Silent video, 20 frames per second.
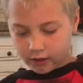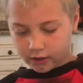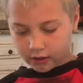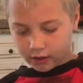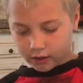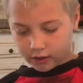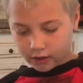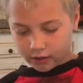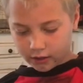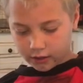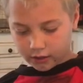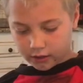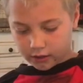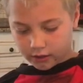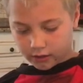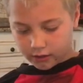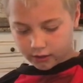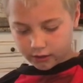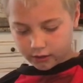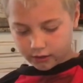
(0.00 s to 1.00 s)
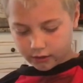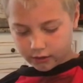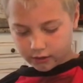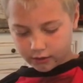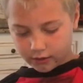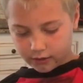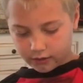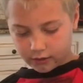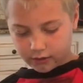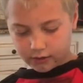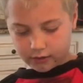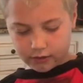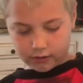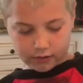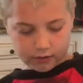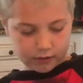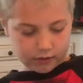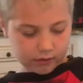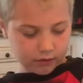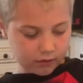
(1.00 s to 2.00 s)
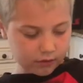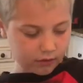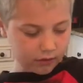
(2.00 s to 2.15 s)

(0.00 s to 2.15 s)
No one is speaking in this clip.